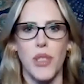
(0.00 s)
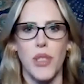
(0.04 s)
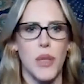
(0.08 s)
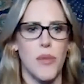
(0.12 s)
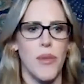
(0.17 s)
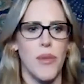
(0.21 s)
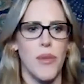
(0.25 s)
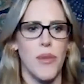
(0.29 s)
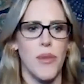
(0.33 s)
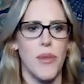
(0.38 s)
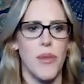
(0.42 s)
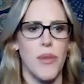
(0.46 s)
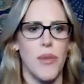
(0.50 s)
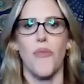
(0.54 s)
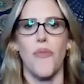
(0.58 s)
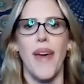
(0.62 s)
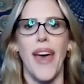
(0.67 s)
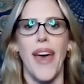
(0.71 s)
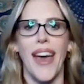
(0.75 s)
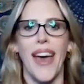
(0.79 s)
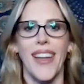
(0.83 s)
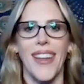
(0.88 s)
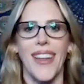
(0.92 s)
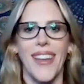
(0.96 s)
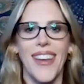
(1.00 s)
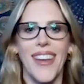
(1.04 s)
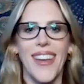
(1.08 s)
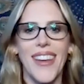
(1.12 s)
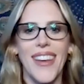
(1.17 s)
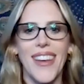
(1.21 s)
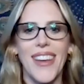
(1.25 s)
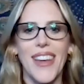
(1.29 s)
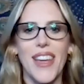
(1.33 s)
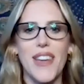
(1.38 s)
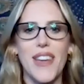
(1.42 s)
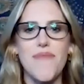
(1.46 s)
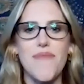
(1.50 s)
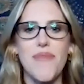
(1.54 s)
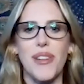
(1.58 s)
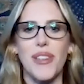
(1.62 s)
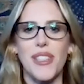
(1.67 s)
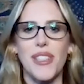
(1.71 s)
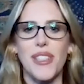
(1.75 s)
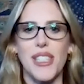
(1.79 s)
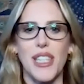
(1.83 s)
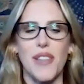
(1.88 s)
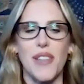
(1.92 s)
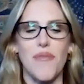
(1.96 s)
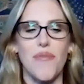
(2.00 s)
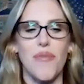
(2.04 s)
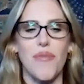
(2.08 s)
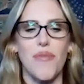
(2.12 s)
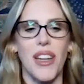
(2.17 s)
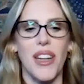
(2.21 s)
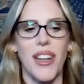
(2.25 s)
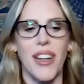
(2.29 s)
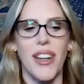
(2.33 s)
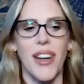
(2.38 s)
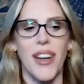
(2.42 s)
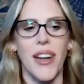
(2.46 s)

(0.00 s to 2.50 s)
Some I've never even met in person, but